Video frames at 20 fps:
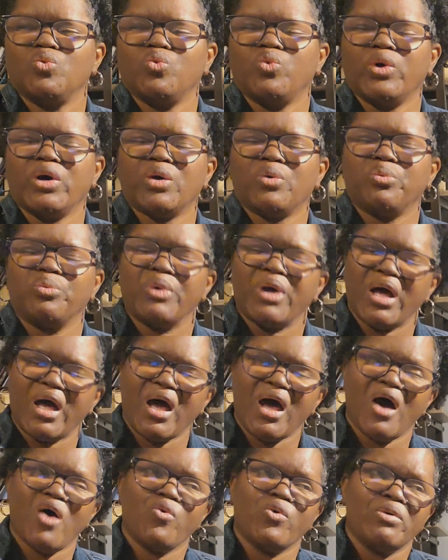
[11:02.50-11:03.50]
where
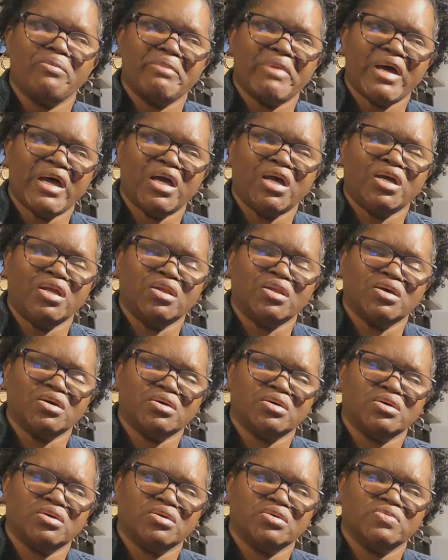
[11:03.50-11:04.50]
our main
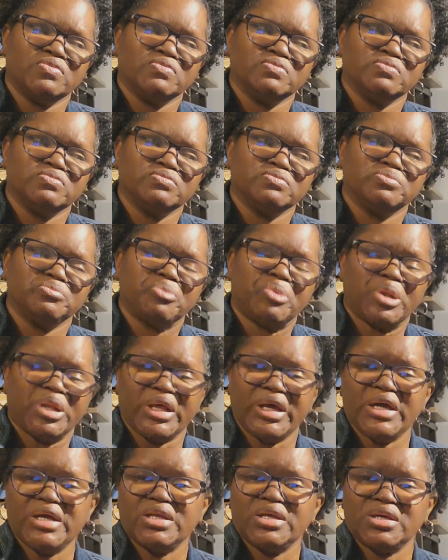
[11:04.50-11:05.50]

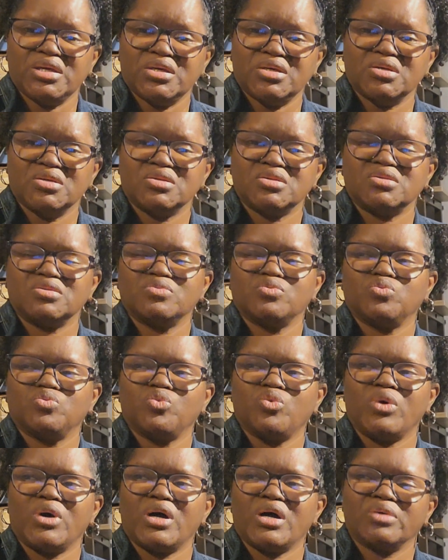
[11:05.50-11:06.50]
plant is,
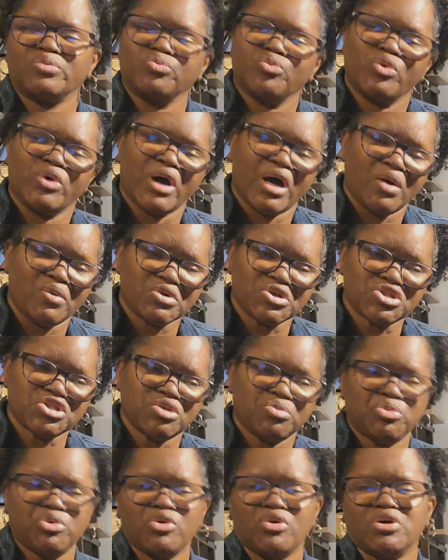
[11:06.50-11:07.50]
where our
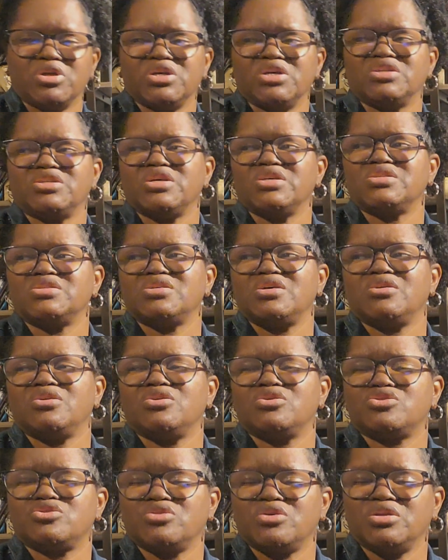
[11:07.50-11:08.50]
shipyard is. They
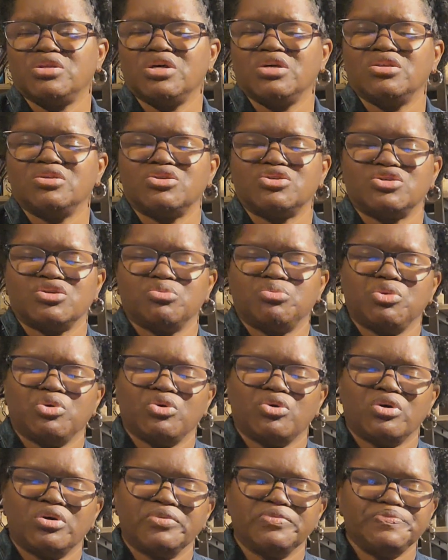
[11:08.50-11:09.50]
send her to another
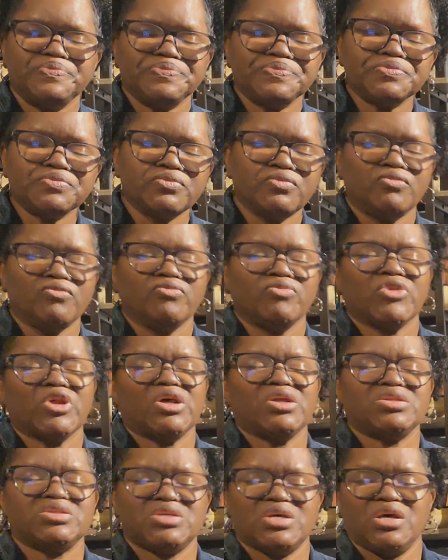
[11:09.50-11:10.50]
shipyard
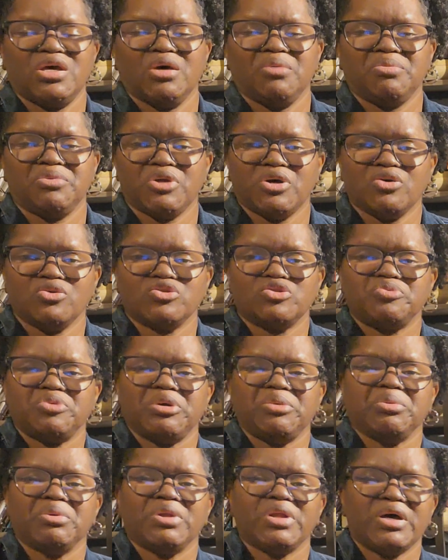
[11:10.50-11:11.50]
to help those
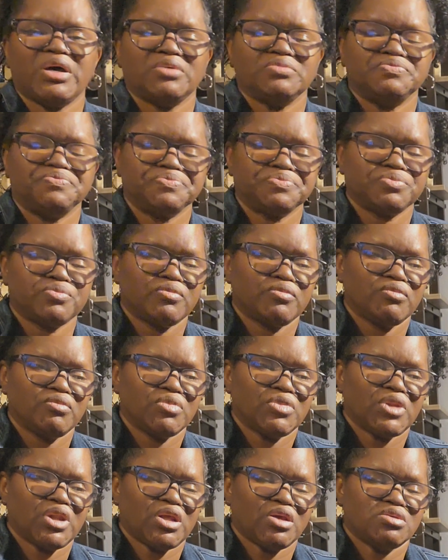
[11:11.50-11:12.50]
people out.
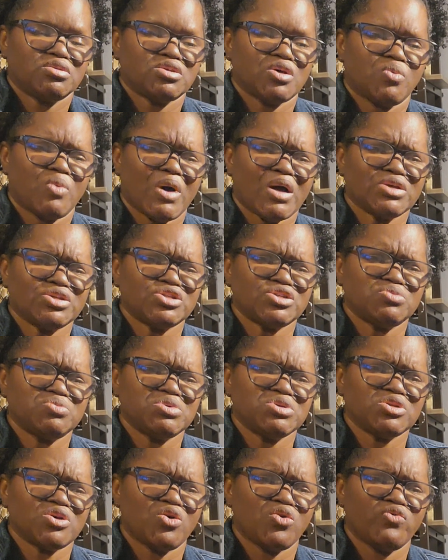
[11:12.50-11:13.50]
So while she
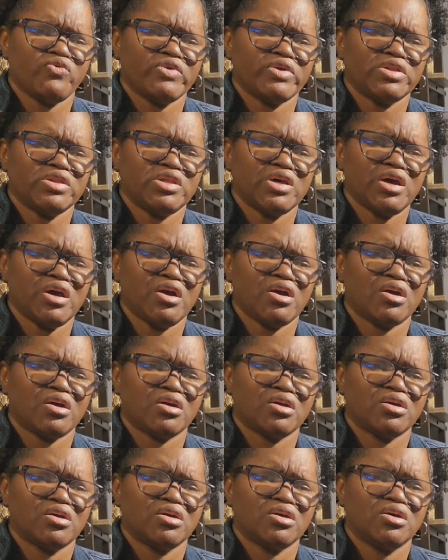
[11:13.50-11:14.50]
was over
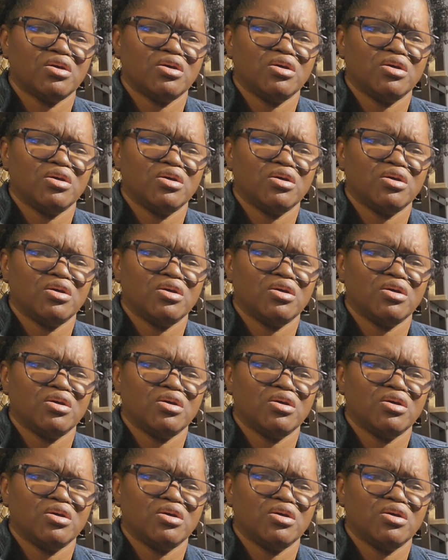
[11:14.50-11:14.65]
there,